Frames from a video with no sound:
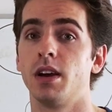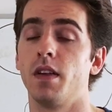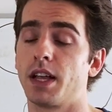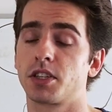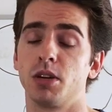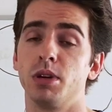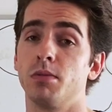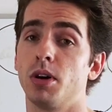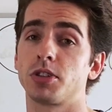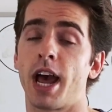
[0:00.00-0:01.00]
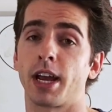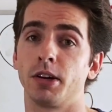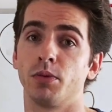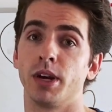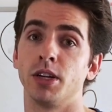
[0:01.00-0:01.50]
and that's going to be the most
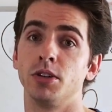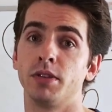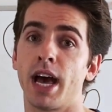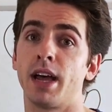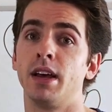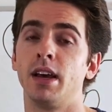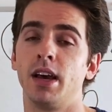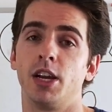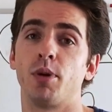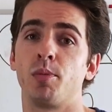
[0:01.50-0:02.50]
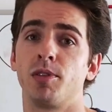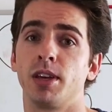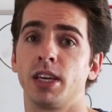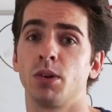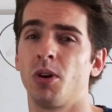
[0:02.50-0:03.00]
accurate way to do that. You might be
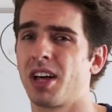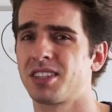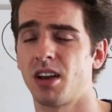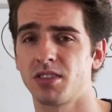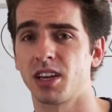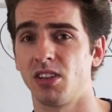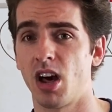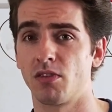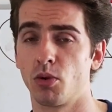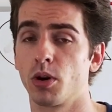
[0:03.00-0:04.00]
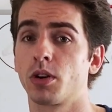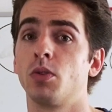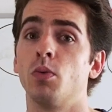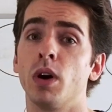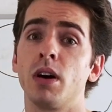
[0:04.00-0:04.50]
thinking, well, that sounds like a lot of work.
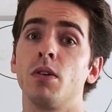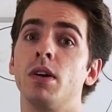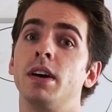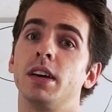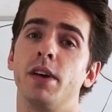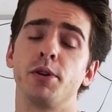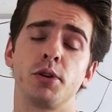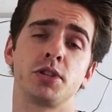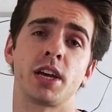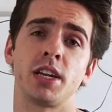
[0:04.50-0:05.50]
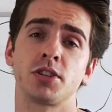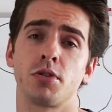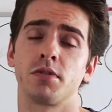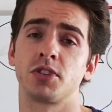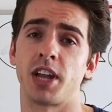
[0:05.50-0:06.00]
Well, if you're using any sort
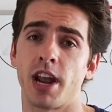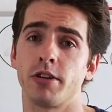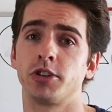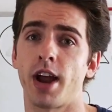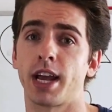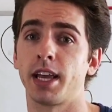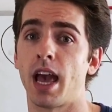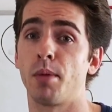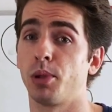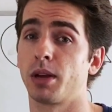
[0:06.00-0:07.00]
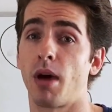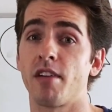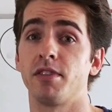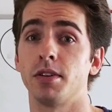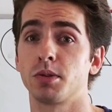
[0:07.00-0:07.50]
of standard tracking app like
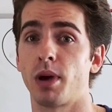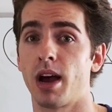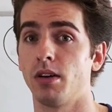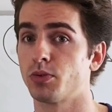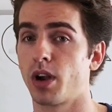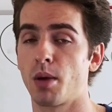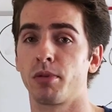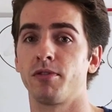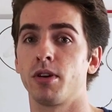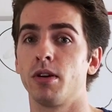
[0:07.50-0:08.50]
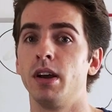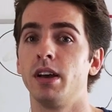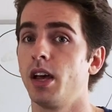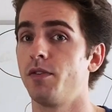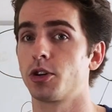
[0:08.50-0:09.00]
MyFitnessPal is what I prefer,
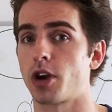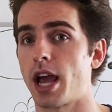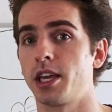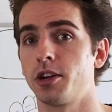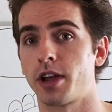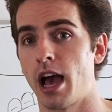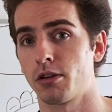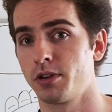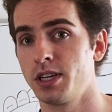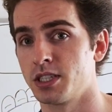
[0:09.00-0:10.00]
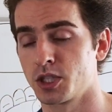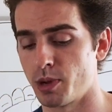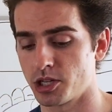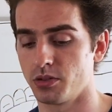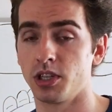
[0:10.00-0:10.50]
if you're tracking your calories and
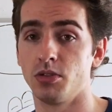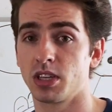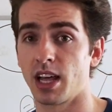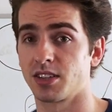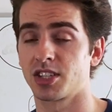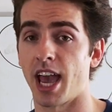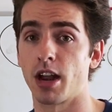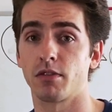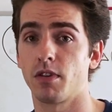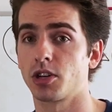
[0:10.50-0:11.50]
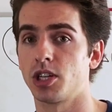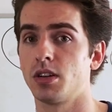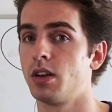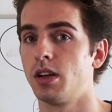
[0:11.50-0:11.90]
especially using that scanner function,